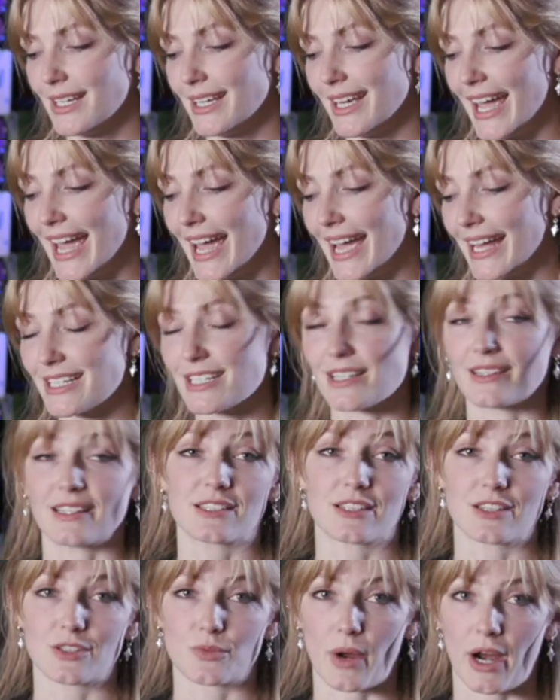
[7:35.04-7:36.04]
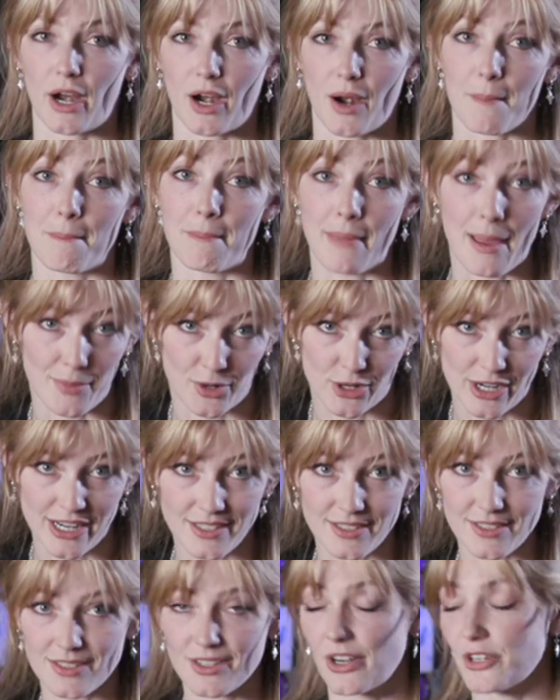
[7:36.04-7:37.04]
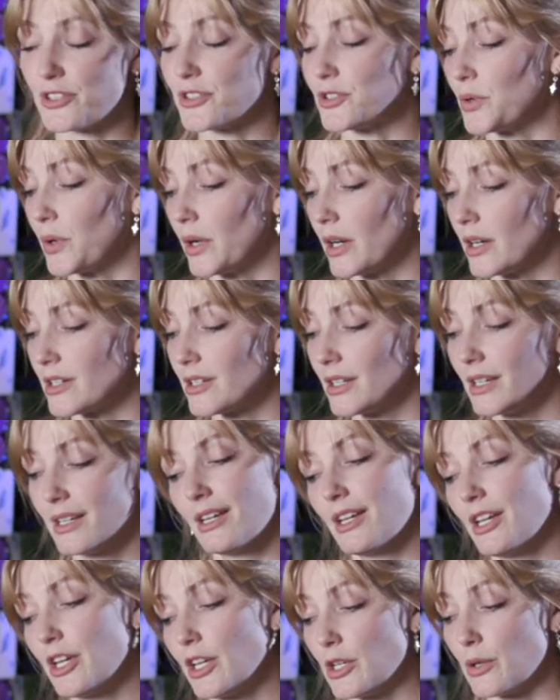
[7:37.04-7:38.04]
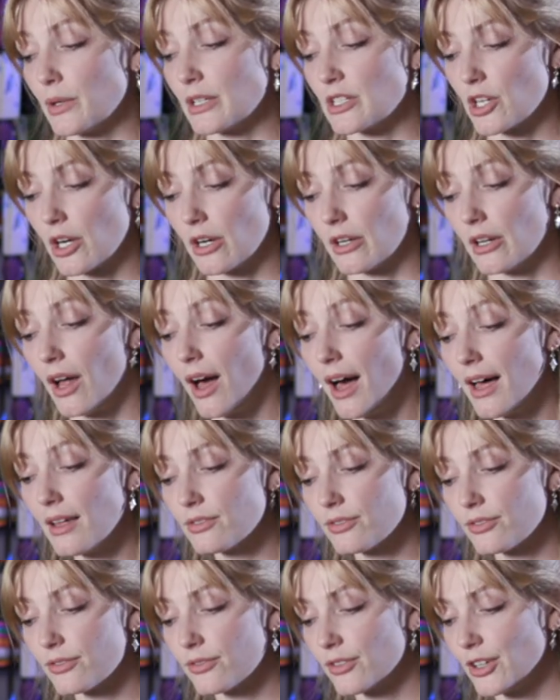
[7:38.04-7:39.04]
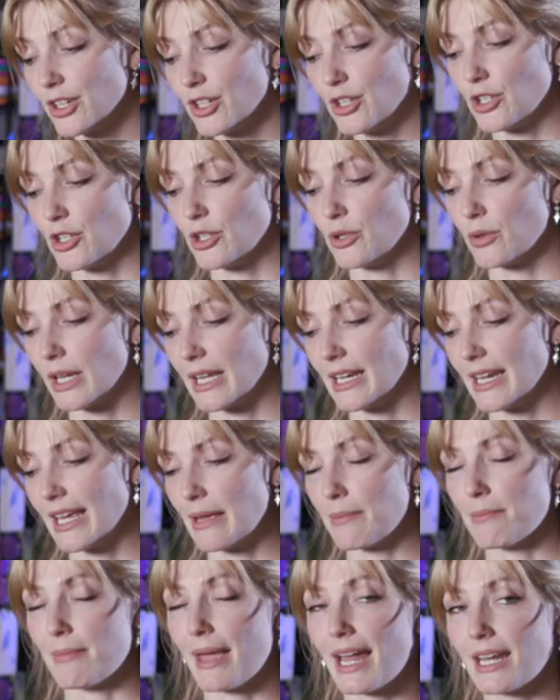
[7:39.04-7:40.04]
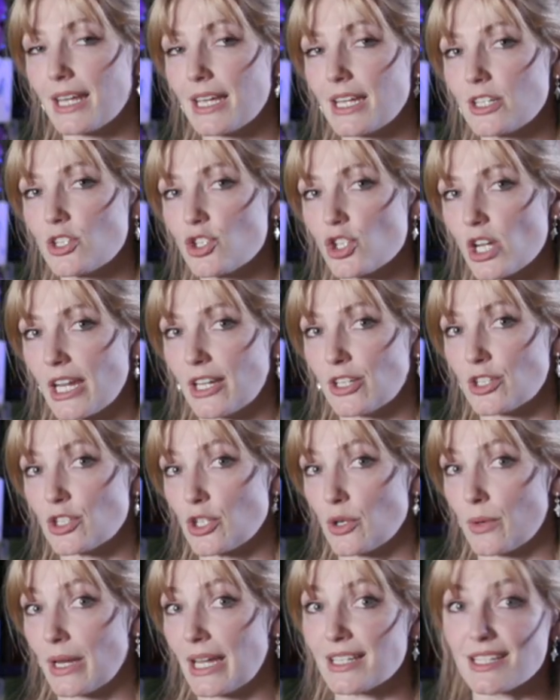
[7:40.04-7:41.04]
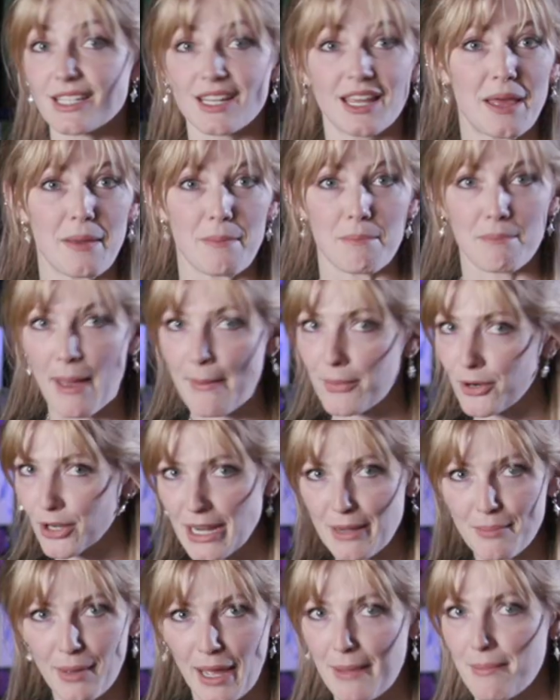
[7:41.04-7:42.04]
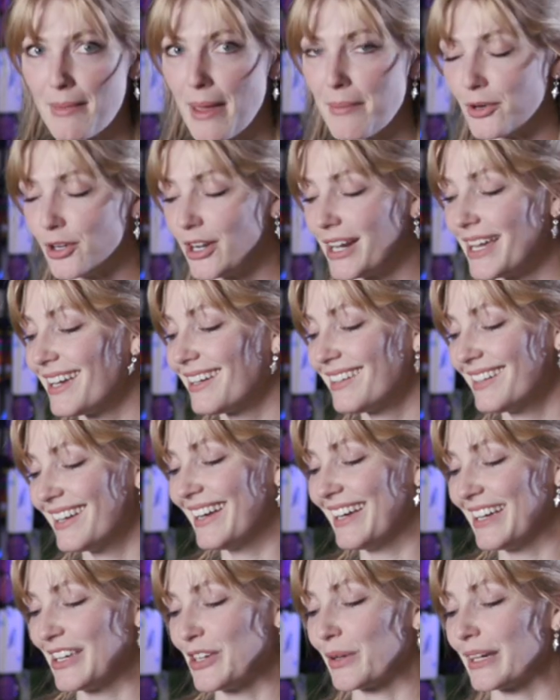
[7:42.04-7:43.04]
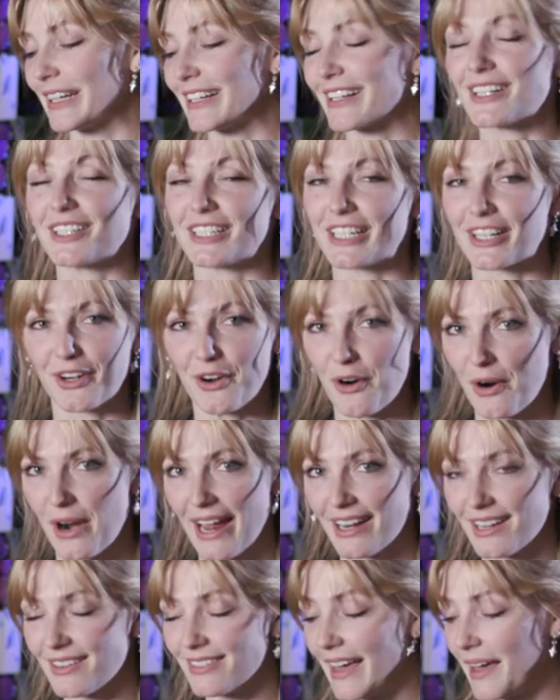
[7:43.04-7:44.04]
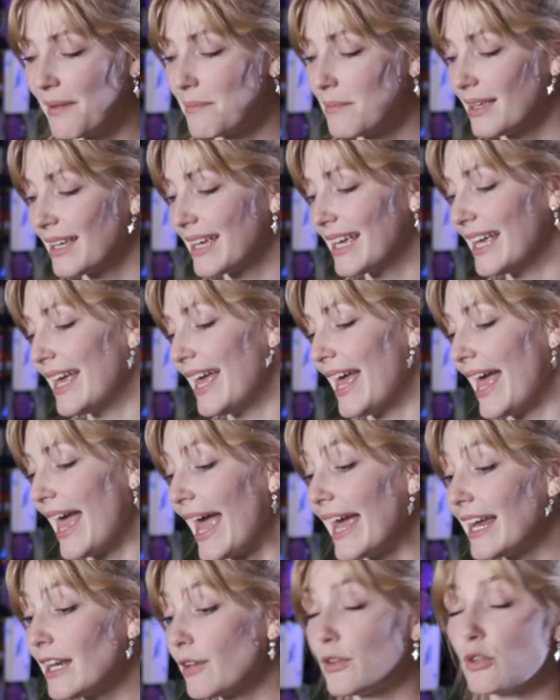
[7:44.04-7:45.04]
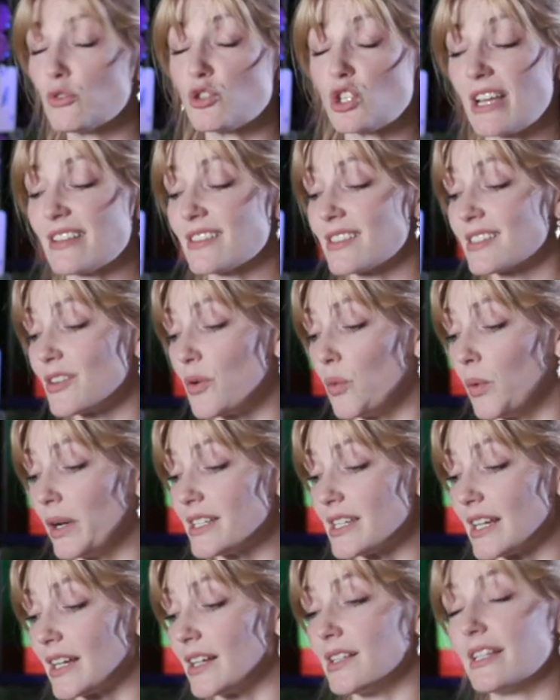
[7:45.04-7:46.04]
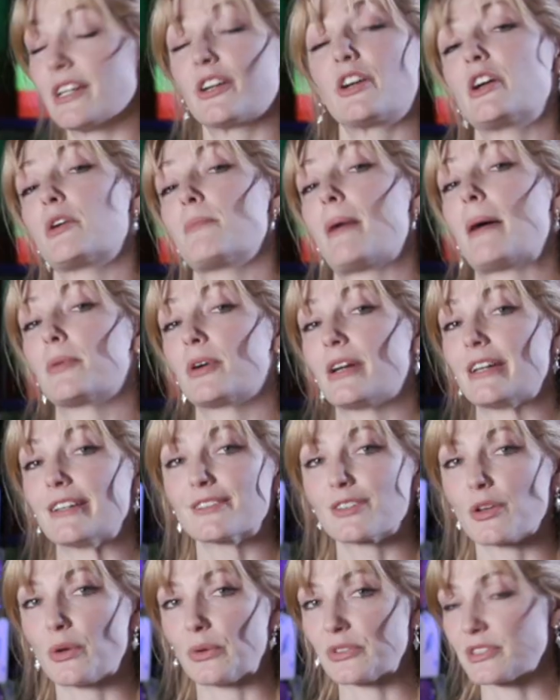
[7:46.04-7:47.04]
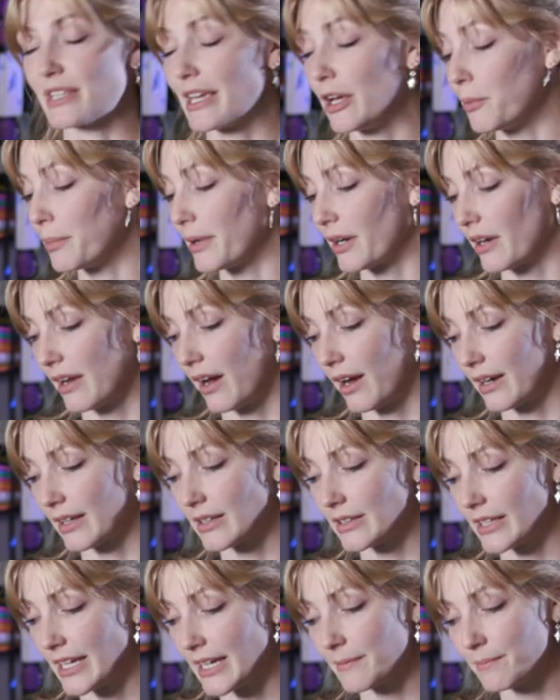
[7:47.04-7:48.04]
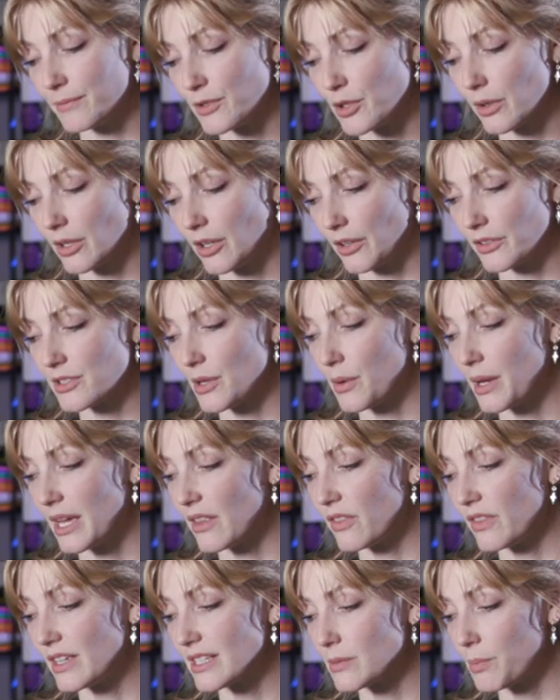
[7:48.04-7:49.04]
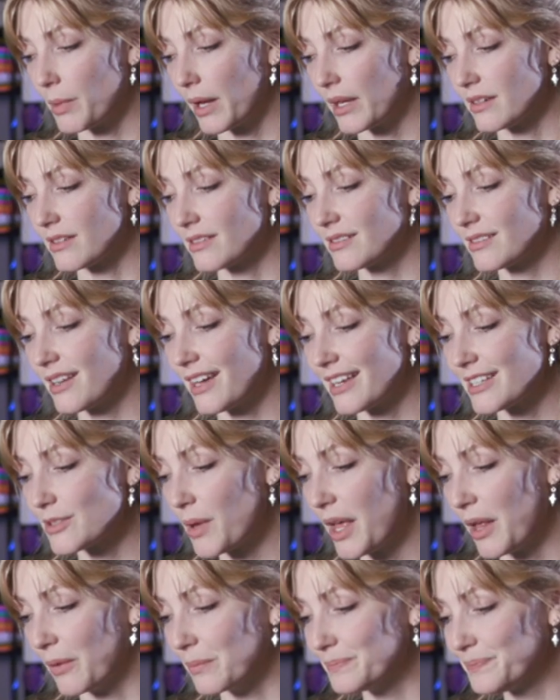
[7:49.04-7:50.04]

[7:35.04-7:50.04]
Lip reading: and this is where memories are stored. You can turn it off, you can hit Manage and do it memory by memory. You can clear or edit them. And if you just want to clear your memories wholesale periodically, you can also hit this button as well.